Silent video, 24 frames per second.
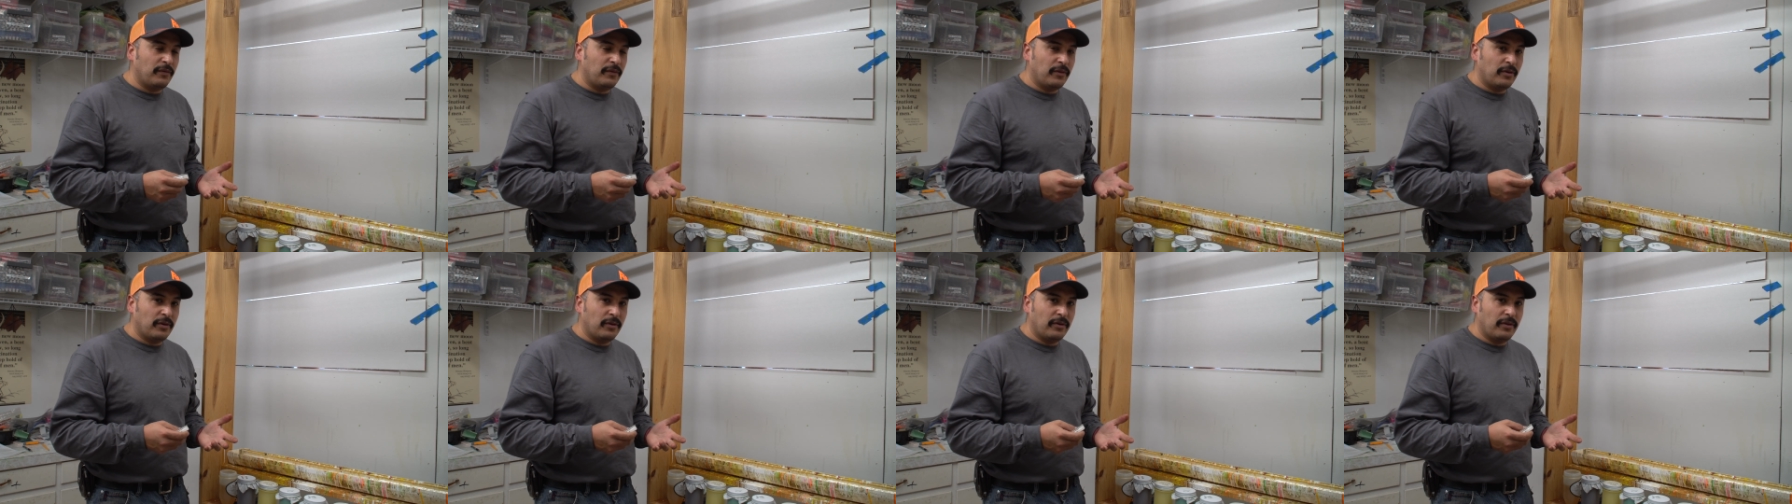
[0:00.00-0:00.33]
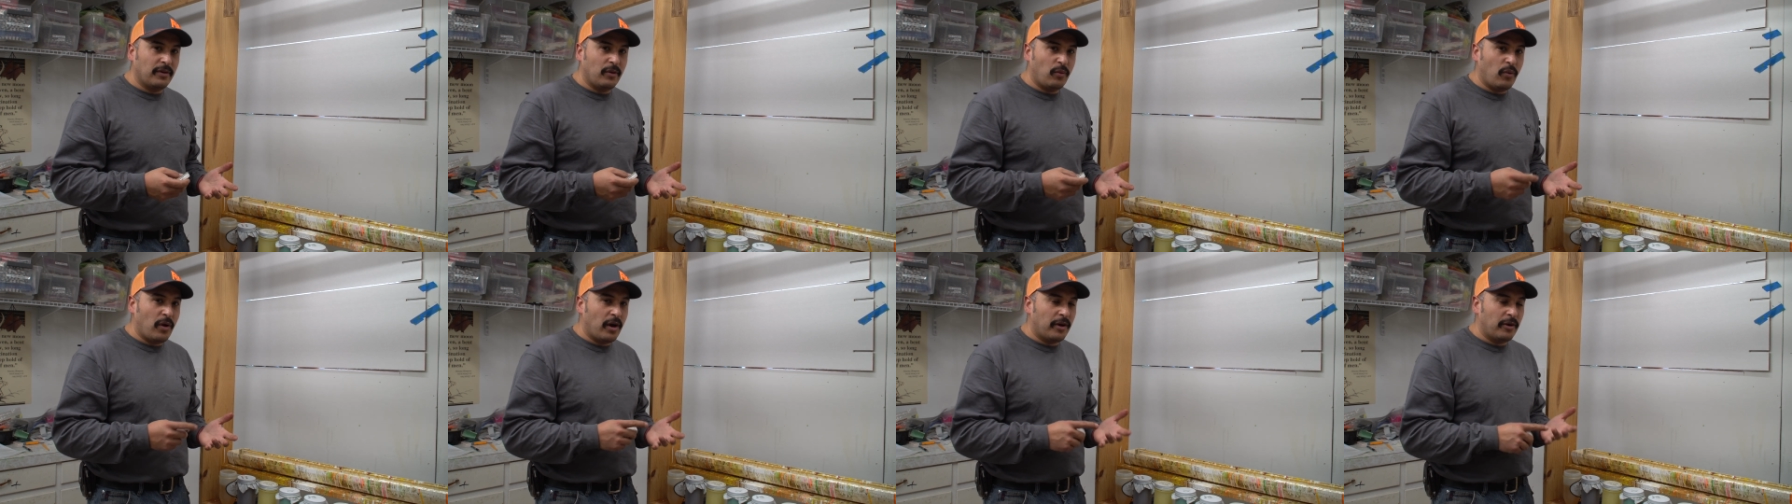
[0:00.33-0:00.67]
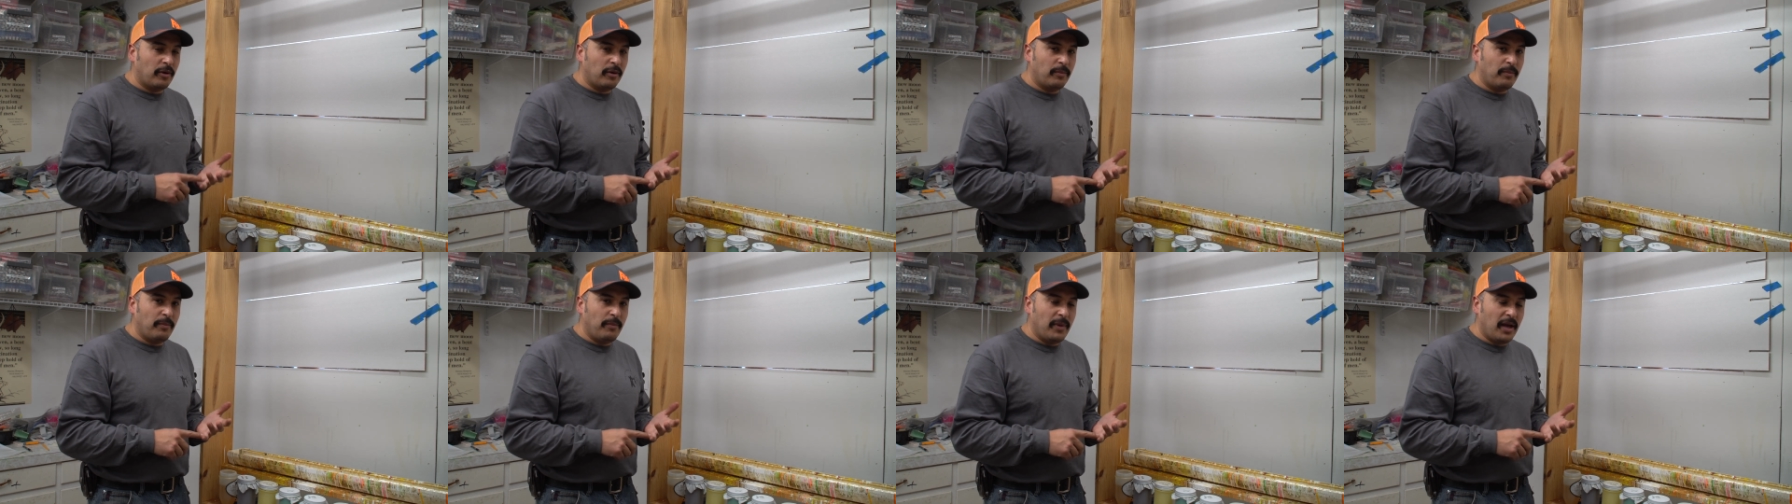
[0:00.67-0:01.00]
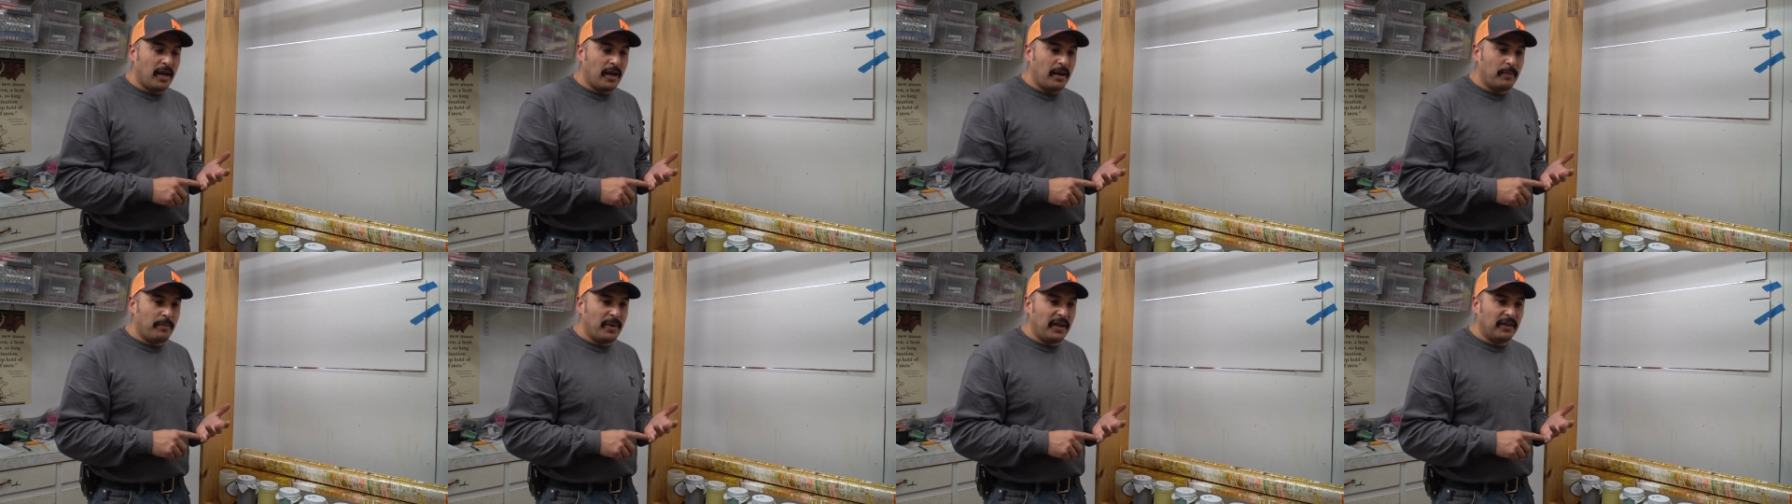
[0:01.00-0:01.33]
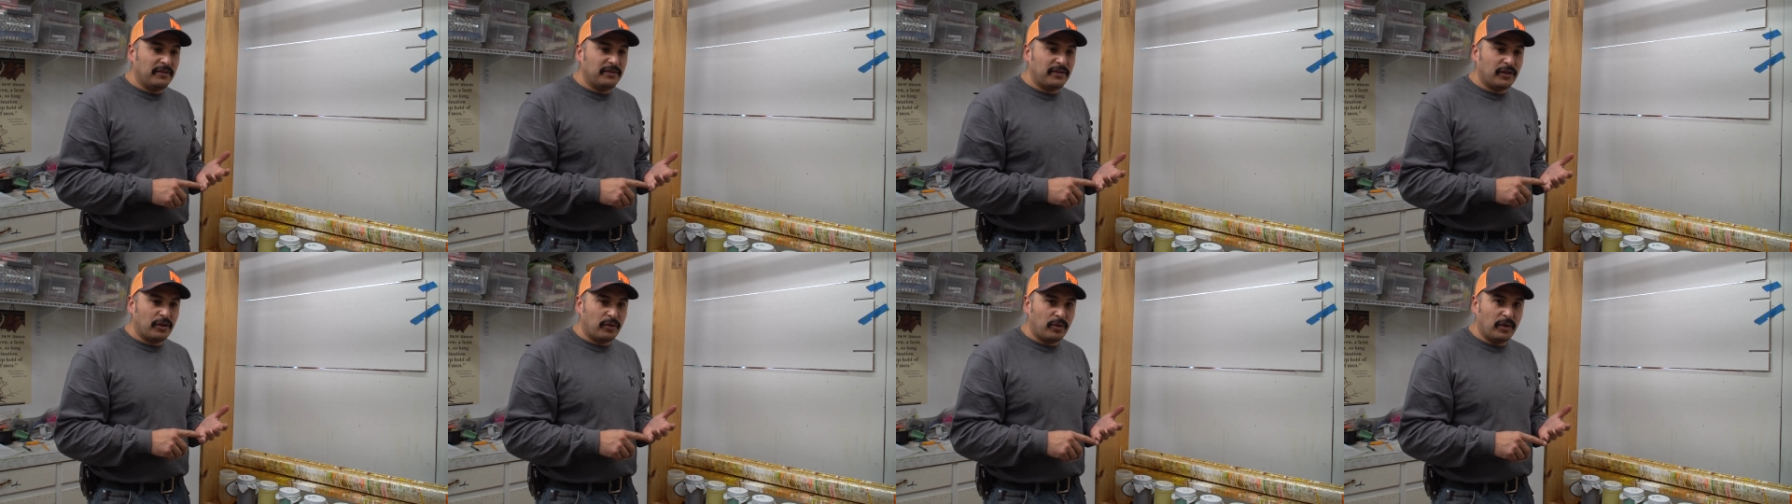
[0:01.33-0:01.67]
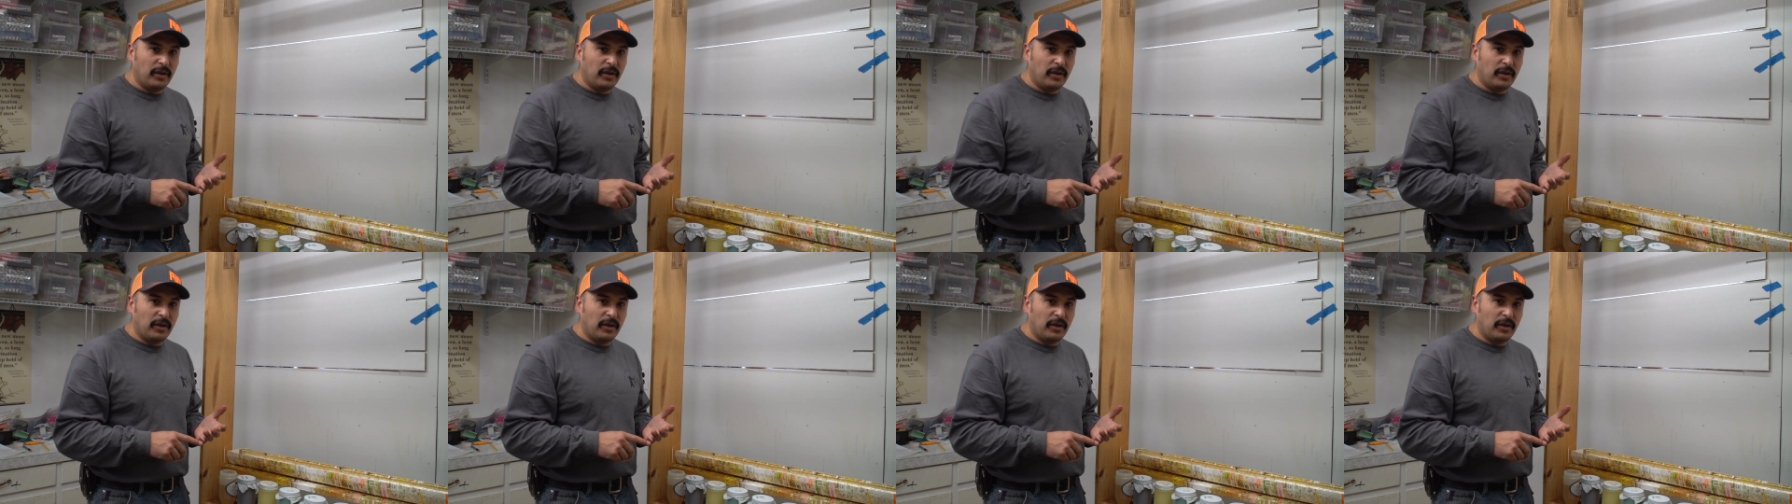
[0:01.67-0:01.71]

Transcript: for the water-based uh,